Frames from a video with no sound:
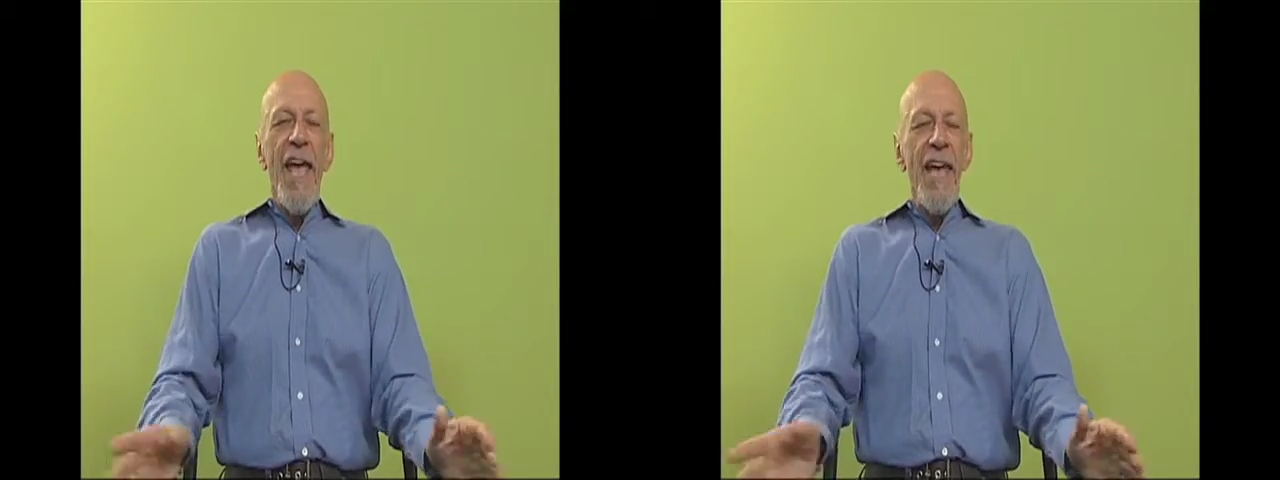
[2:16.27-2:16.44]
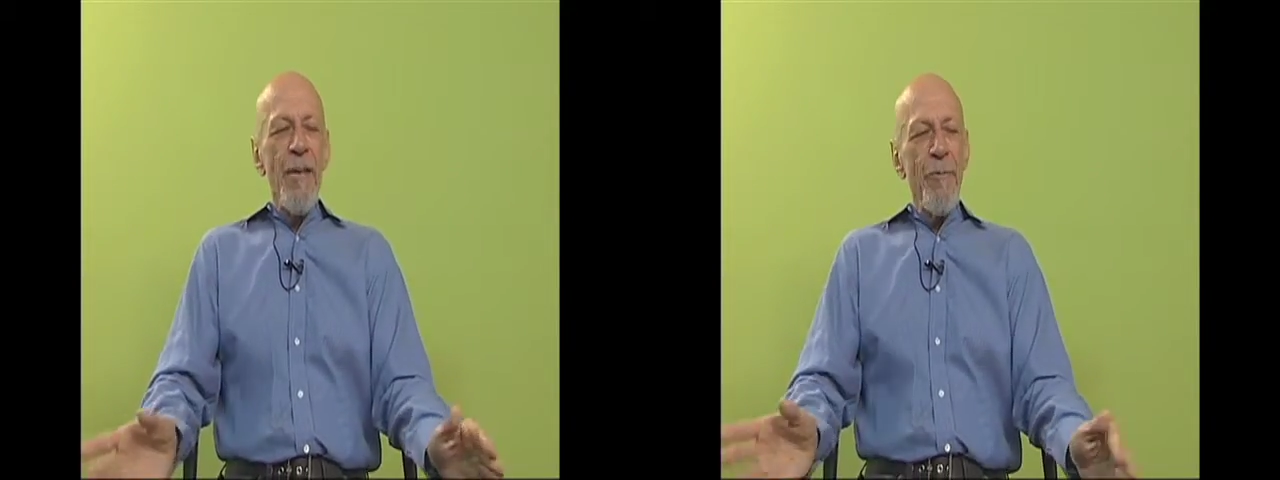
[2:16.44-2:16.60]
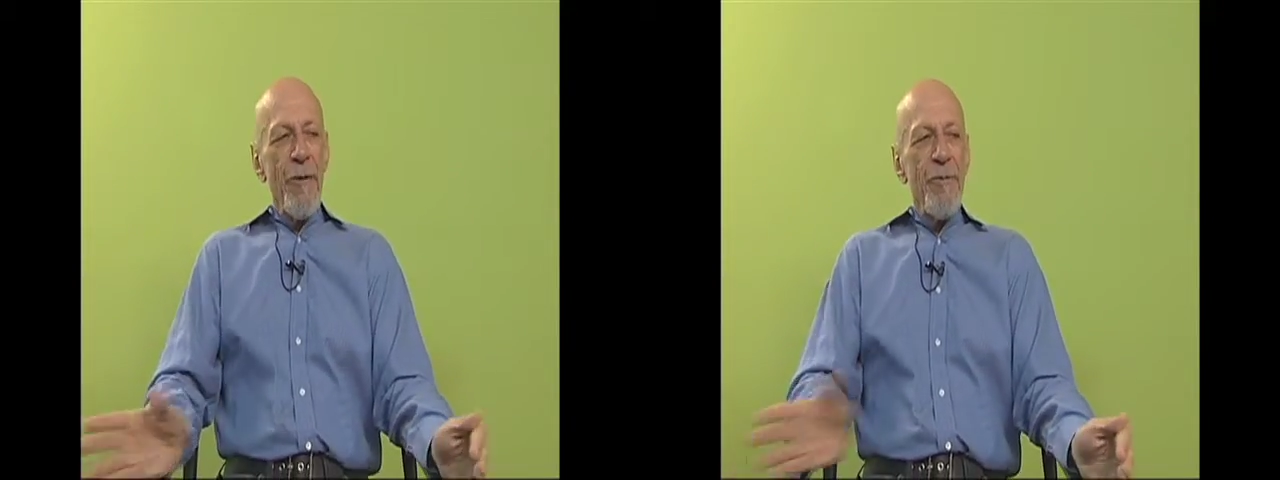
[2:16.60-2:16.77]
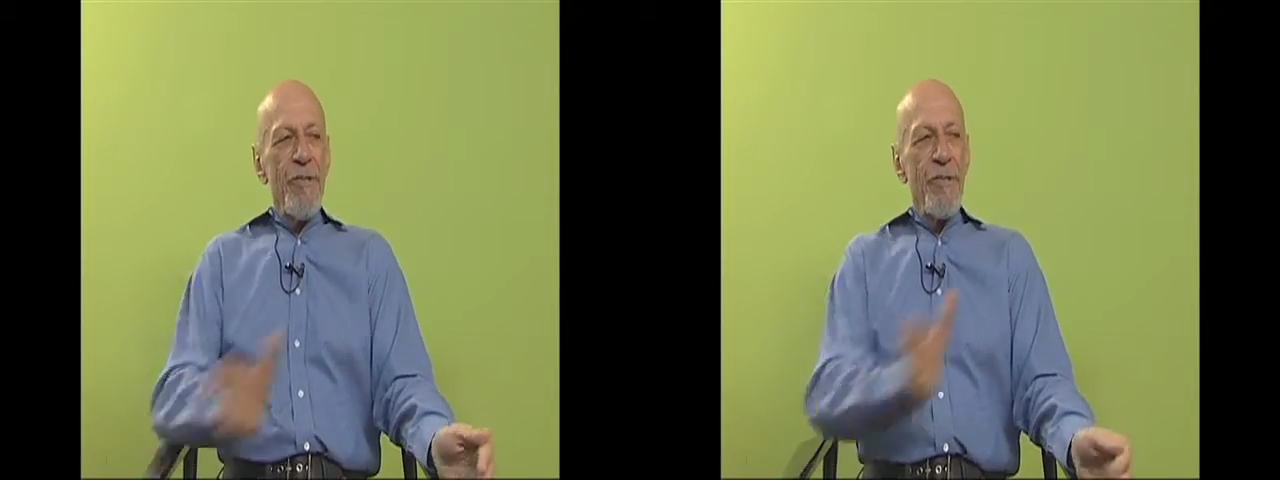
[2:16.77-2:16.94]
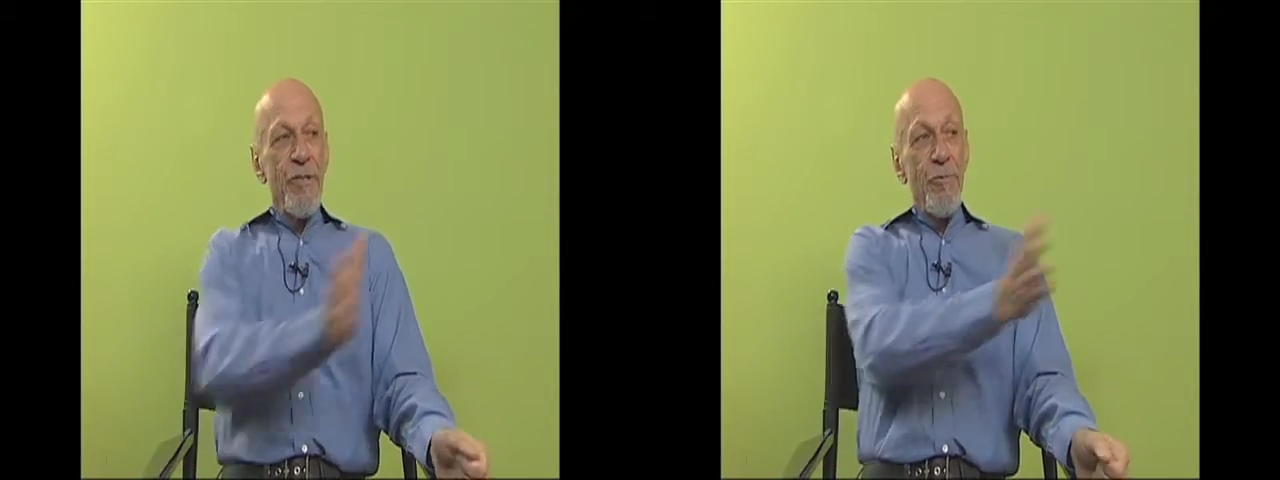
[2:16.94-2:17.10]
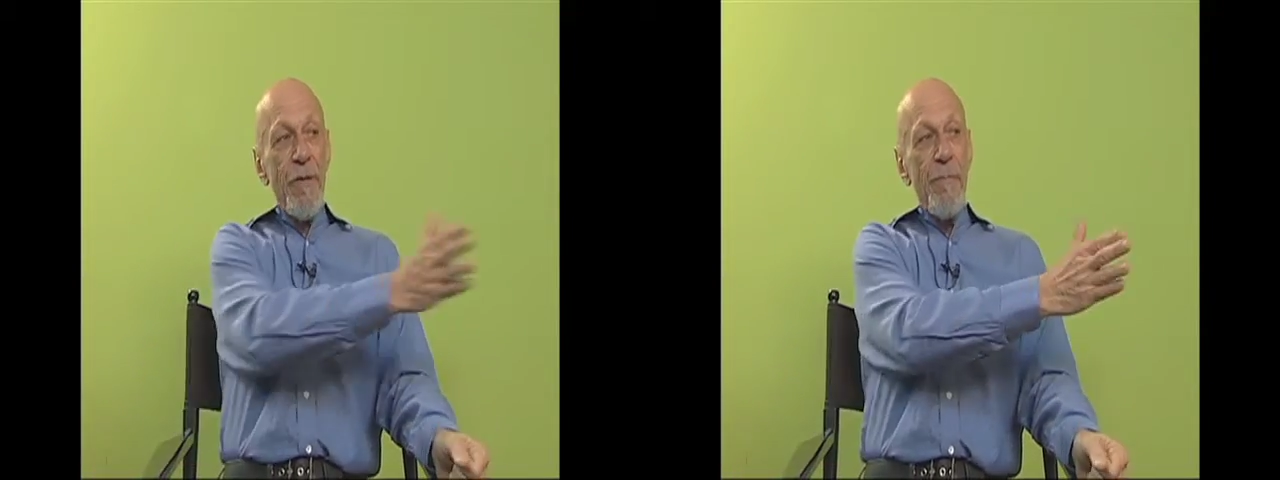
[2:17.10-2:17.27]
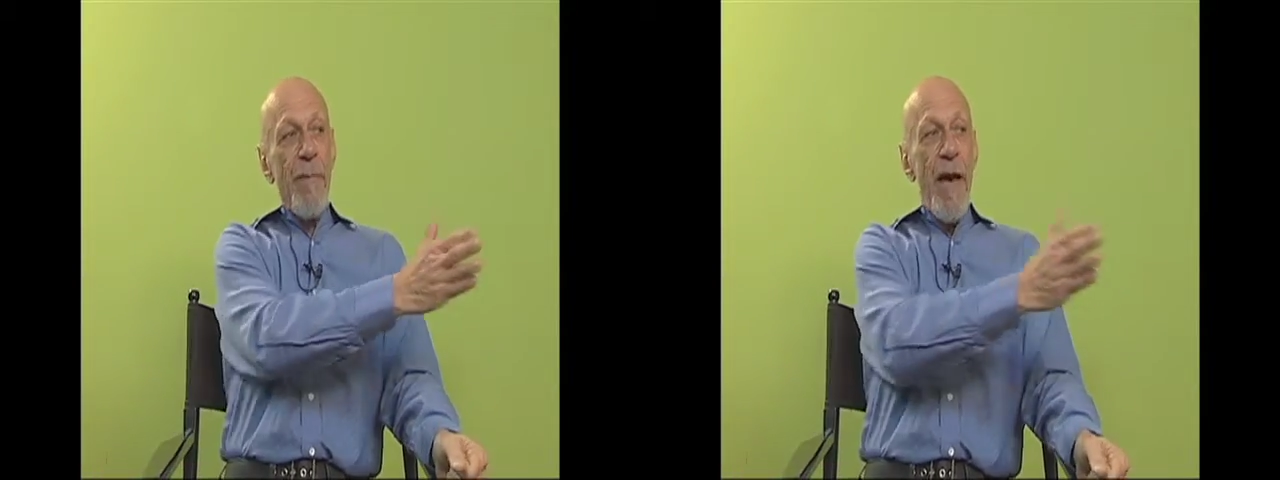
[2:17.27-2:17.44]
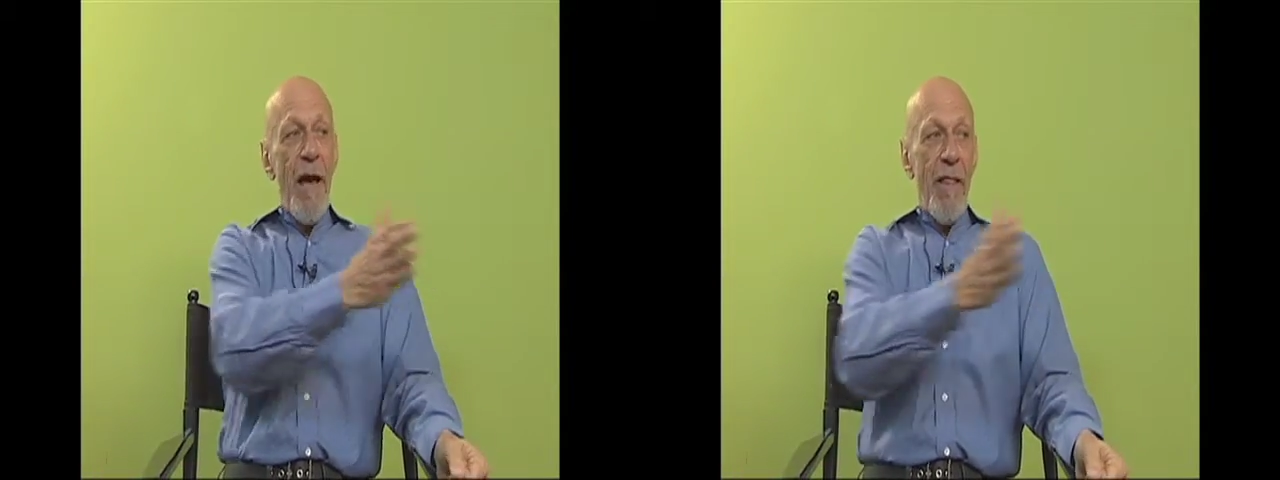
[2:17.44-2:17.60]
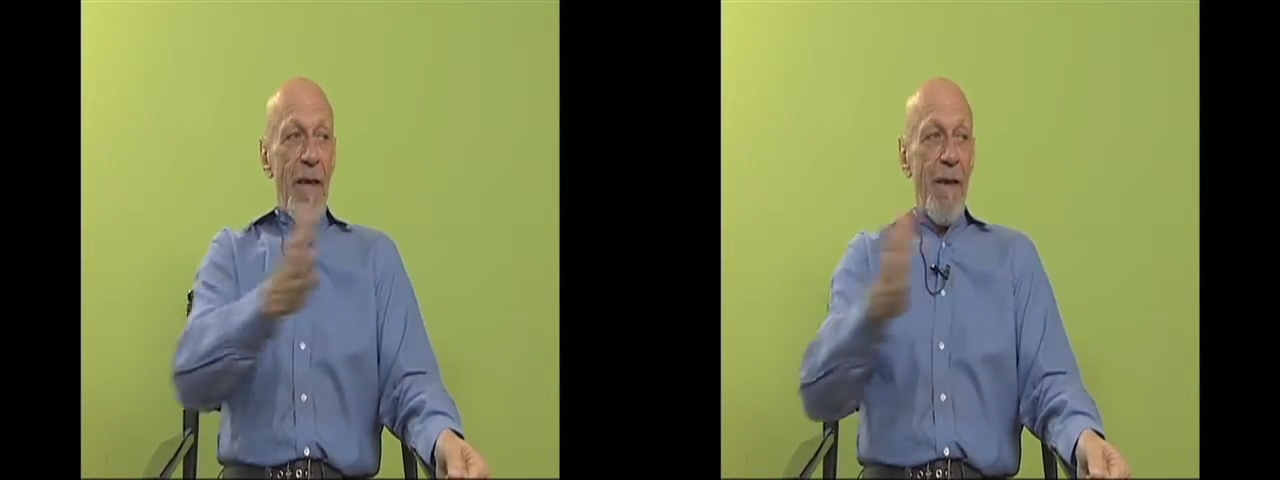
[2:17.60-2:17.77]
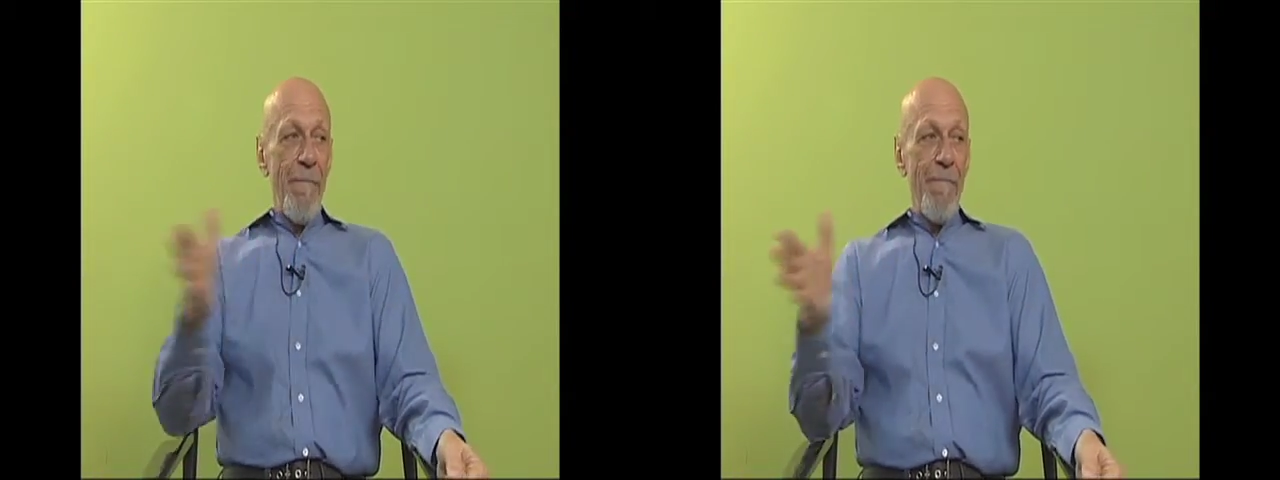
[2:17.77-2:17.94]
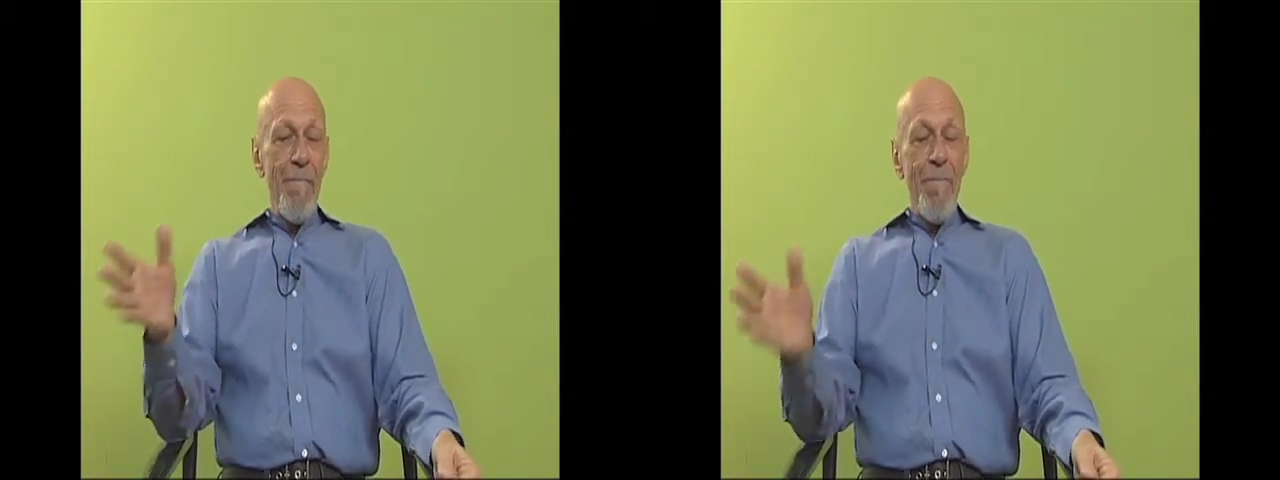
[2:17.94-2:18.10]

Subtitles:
Anyway, it was a sweet ballet.